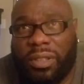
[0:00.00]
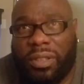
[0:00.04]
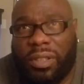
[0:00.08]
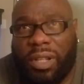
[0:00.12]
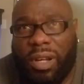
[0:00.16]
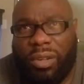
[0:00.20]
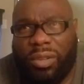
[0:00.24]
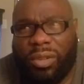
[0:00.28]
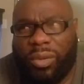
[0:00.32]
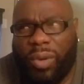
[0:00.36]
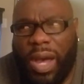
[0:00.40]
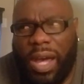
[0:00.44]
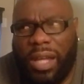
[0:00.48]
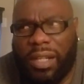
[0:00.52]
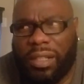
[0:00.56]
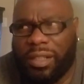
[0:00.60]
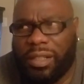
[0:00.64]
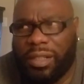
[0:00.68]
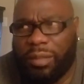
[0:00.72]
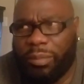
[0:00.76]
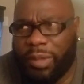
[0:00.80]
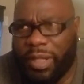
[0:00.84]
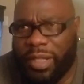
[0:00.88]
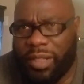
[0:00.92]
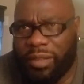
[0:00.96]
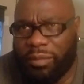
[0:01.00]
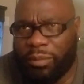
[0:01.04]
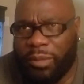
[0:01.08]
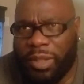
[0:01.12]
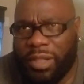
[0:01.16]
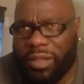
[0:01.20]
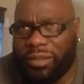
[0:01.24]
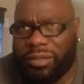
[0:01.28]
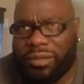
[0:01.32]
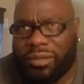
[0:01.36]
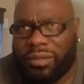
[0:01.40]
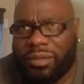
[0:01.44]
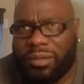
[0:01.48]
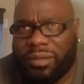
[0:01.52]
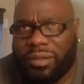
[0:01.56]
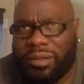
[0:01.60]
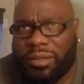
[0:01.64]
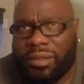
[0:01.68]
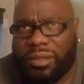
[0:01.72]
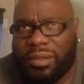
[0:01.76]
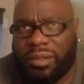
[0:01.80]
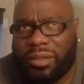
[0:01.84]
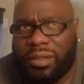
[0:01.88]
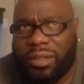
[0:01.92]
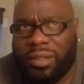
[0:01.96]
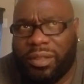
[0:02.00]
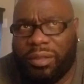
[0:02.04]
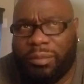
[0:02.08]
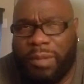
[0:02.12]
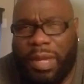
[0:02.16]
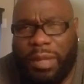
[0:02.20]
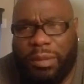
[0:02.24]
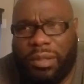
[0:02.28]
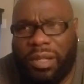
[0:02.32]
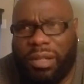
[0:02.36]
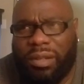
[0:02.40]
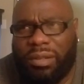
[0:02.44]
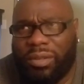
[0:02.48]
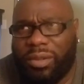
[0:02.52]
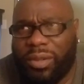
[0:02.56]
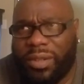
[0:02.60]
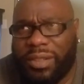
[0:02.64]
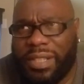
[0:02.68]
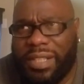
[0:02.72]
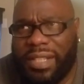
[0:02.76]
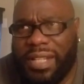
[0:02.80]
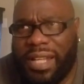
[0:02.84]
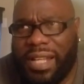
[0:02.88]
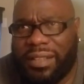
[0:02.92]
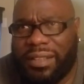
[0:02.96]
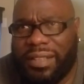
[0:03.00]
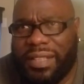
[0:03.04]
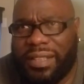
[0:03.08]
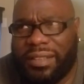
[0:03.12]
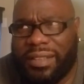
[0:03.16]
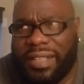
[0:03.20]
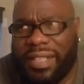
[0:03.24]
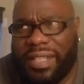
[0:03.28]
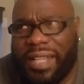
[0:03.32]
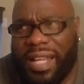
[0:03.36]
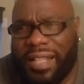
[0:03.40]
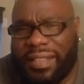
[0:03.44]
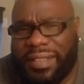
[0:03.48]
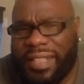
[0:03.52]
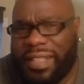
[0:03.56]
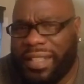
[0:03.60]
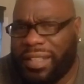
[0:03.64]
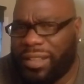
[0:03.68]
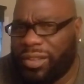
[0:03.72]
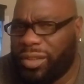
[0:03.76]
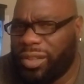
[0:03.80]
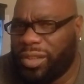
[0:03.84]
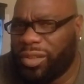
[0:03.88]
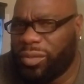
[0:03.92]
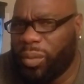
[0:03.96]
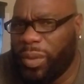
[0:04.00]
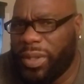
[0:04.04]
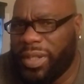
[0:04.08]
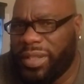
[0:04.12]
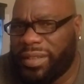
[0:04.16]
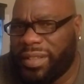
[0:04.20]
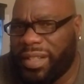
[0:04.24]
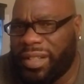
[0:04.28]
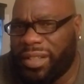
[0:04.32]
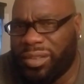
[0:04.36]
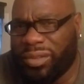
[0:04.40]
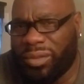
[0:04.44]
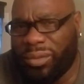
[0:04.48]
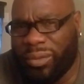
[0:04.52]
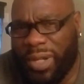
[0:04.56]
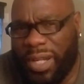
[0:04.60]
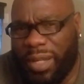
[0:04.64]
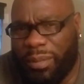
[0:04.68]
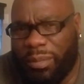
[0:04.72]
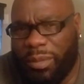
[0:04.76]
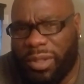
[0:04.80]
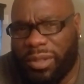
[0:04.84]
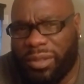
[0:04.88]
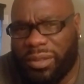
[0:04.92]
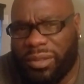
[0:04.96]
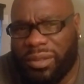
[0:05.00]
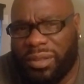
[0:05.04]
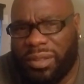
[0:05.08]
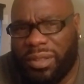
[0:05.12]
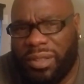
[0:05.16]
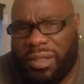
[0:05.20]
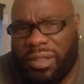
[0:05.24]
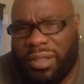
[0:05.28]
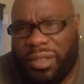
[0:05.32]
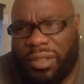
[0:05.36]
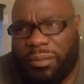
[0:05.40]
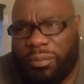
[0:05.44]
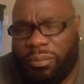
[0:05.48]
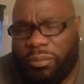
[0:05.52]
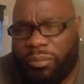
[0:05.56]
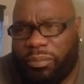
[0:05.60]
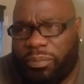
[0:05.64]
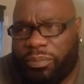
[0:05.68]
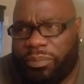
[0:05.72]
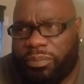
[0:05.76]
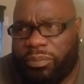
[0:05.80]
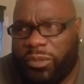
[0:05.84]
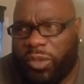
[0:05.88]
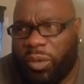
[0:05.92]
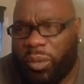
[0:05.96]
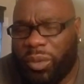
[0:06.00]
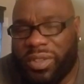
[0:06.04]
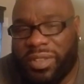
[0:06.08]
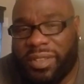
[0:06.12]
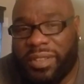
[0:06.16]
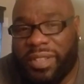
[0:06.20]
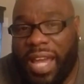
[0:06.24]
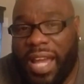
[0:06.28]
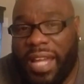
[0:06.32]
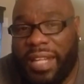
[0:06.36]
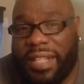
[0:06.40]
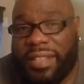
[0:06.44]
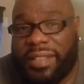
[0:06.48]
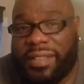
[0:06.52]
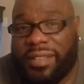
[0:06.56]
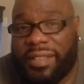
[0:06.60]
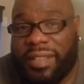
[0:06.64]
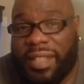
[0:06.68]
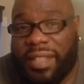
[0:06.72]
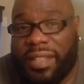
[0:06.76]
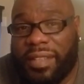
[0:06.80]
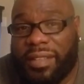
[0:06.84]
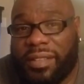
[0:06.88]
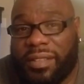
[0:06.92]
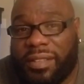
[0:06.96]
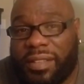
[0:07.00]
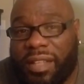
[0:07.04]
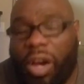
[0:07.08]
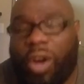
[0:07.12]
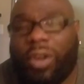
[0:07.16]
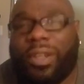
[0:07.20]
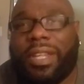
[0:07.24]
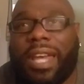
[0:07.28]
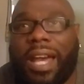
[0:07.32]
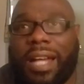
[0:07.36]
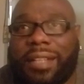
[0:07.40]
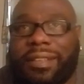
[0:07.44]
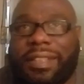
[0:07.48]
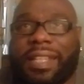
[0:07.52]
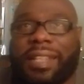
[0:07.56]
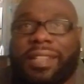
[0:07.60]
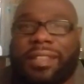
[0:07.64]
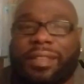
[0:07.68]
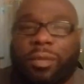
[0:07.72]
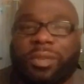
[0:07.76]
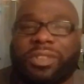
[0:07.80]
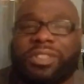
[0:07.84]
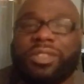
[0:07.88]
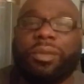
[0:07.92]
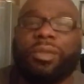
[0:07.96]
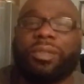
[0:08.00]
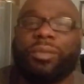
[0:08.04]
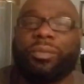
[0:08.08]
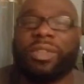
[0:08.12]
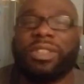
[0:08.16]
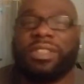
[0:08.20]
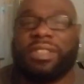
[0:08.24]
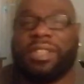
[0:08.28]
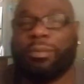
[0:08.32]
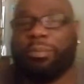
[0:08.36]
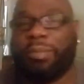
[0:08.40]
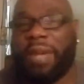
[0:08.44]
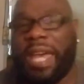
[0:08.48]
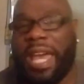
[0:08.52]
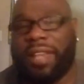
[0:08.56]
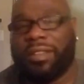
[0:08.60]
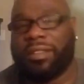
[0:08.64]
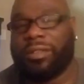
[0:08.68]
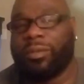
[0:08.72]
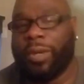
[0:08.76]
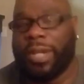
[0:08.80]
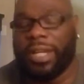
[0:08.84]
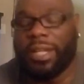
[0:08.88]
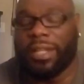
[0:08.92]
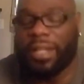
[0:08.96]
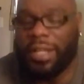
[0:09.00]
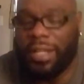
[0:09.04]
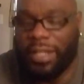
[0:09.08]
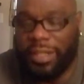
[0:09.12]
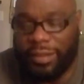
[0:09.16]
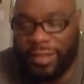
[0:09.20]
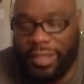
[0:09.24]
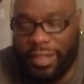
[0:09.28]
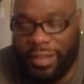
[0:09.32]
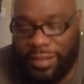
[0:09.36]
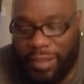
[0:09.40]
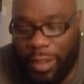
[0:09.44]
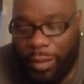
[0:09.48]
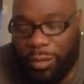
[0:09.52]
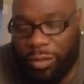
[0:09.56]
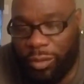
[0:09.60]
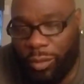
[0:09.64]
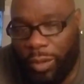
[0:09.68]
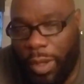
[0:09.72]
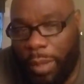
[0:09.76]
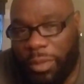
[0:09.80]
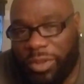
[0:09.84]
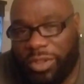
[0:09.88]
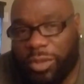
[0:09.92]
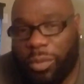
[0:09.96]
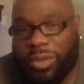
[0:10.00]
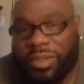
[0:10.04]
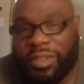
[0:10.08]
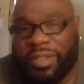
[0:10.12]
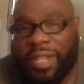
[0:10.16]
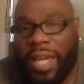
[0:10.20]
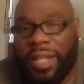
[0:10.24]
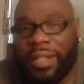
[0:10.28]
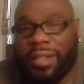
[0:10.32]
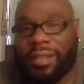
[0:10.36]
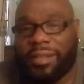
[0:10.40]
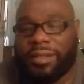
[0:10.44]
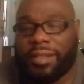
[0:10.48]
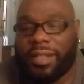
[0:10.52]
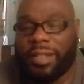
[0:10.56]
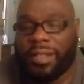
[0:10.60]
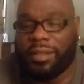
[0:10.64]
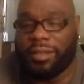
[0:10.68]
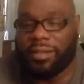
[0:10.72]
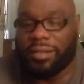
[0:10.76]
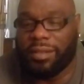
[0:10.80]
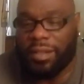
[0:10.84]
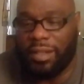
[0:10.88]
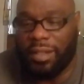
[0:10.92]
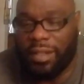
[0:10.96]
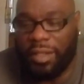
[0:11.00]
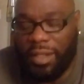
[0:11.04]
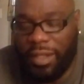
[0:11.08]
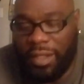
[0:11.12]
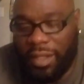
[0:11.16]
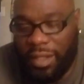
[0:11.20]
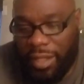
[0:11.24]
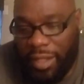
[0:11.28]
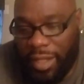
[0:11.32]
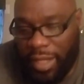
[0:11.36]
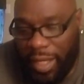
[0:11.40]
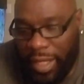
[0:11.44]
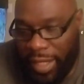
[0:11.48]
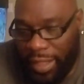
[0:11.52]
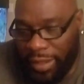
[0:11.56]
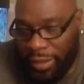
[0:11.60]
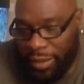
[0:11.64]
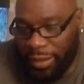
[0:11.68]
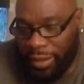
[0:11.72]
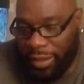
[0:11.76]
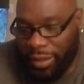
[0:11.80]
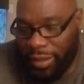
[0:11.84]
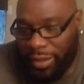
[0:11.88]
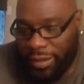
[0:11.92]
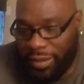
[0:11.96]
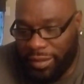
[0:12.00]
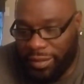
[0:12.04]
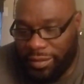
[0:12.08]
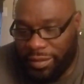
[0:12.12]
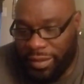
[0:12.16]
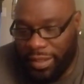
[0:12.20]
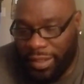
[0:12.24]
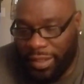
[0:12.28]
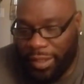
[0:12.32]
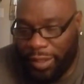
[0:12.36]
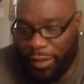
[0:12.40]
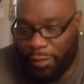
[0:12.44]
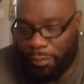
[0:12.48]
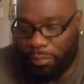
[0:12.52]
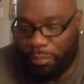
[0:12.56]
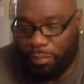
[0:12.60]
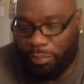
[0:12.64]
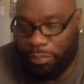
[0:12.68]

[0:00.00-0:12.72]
I don't know how it couldn't be his mother. Maybe, I don't know, I think he could have sworn he said his grandmother was 96. Oh yeah, I think he said when she passed away. I think he said his grandma, she was 96. And he said,